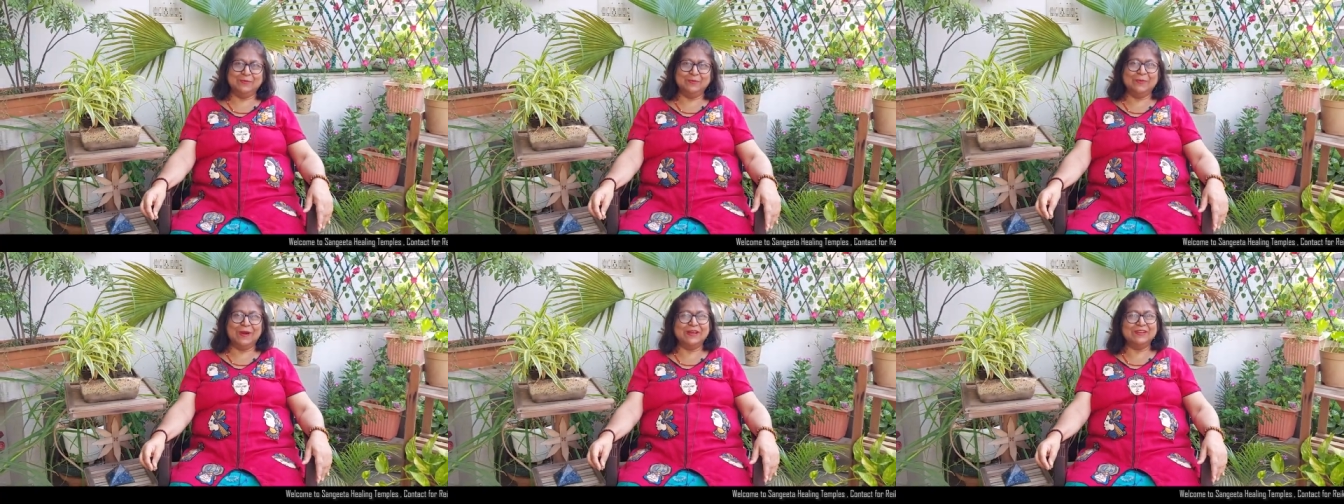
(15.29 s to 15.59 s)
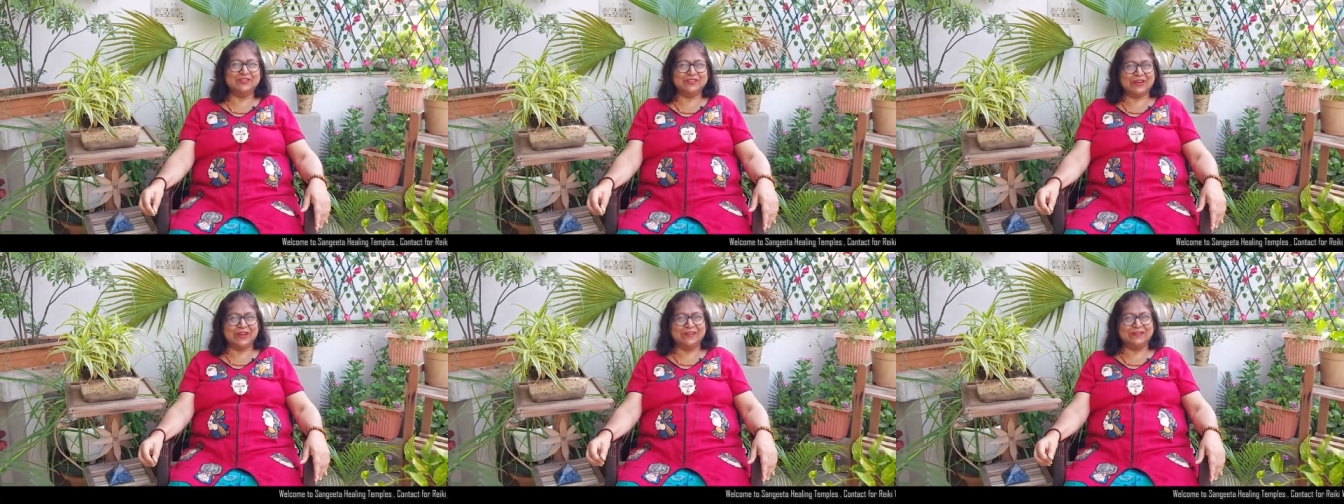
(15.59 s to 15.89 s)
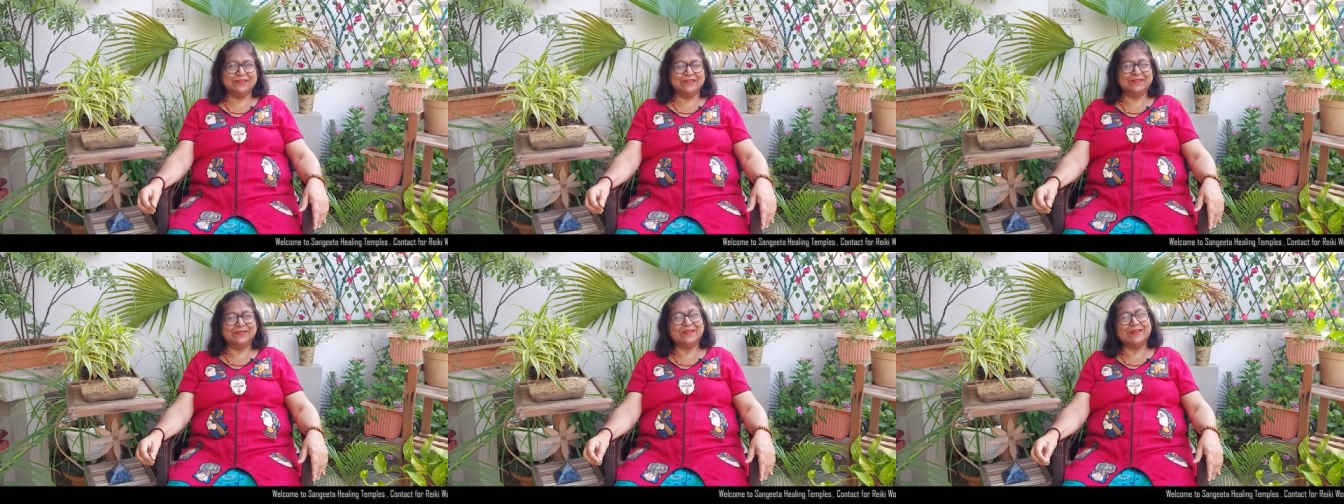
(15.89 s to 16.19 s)
to my
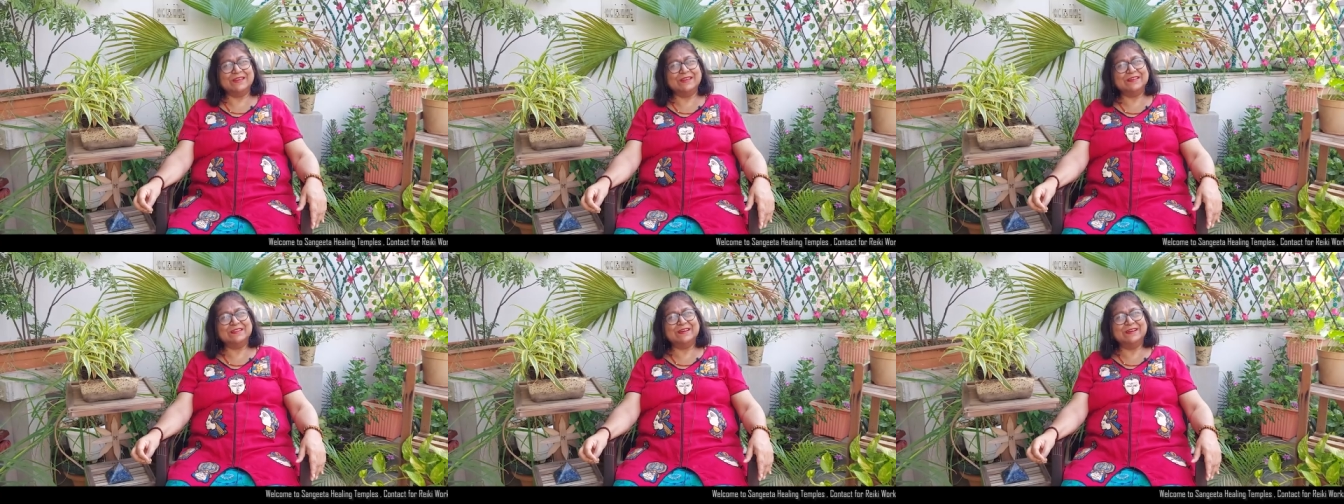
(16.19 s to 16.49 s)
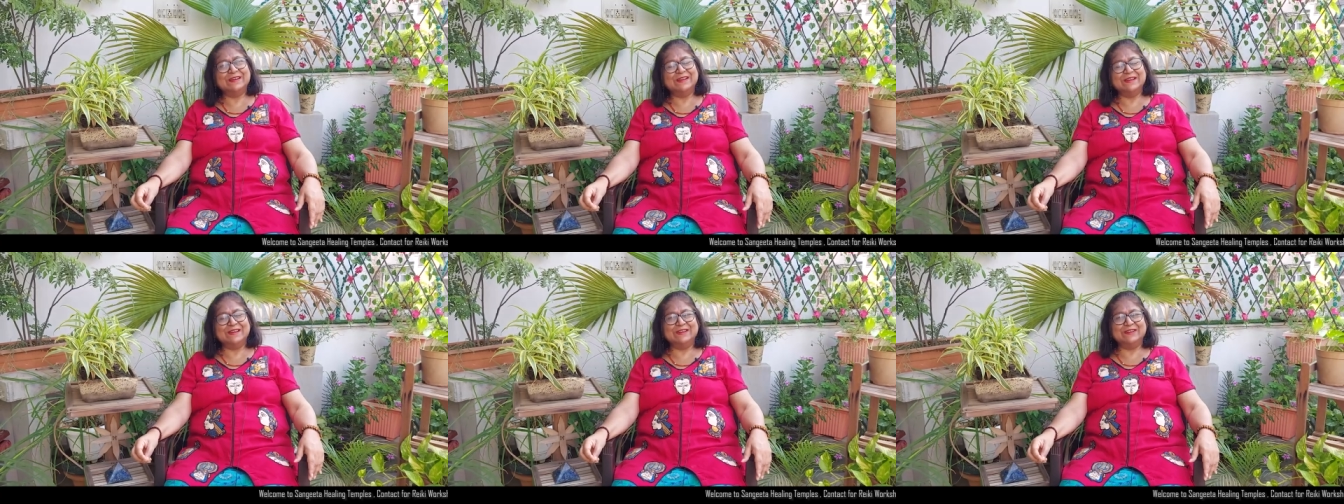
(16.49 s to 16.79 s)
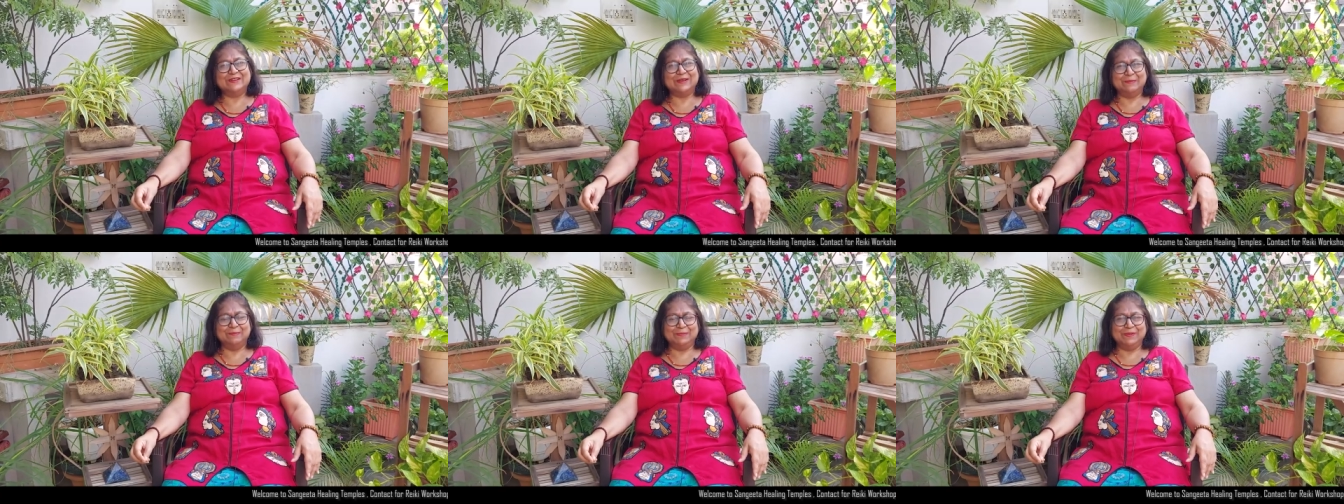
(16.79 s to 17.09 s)
channel Sangeeta
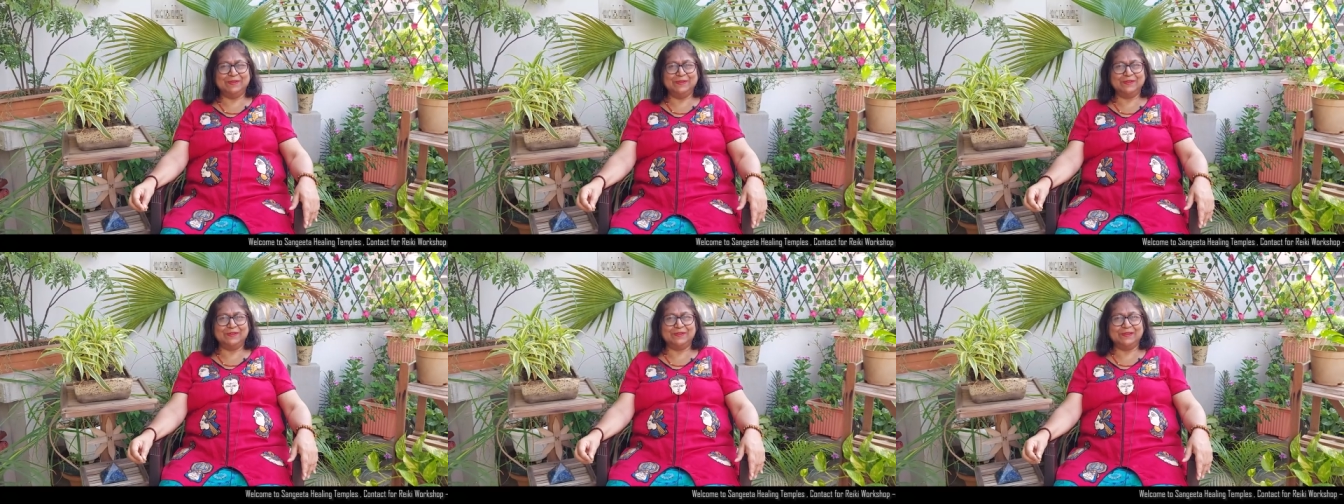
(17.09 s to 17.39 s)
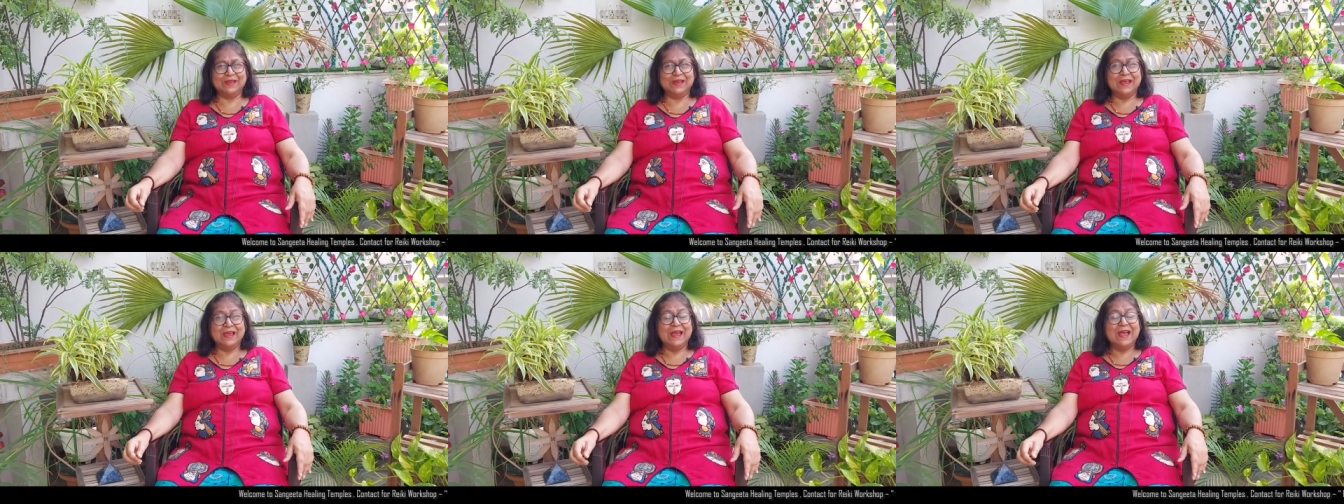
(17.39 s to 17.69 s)
Healing Temples.